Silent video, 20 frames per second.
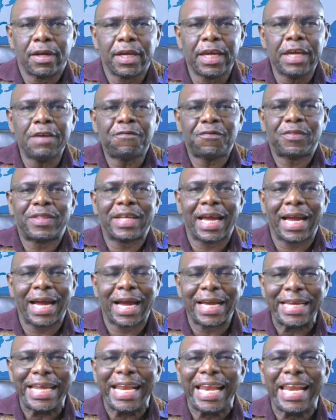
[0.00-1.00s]
If there
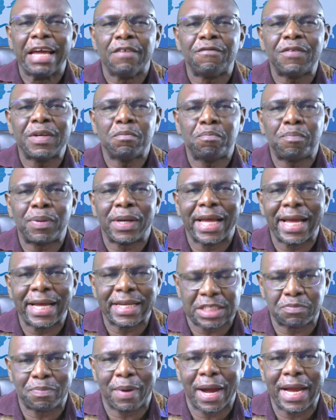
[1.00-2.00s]
are 11
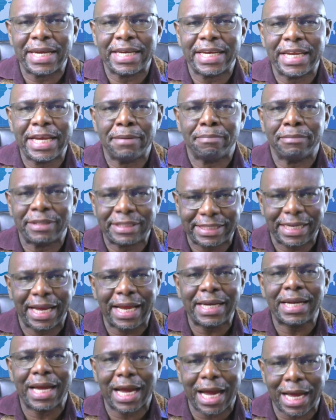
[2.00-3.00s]
players by name,
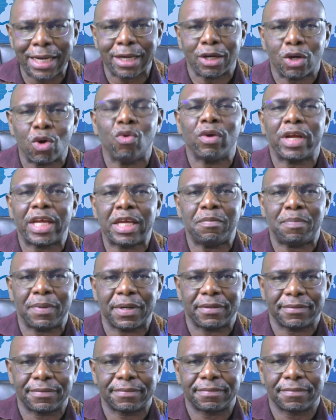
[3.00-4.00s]
10 and a goalkeeper,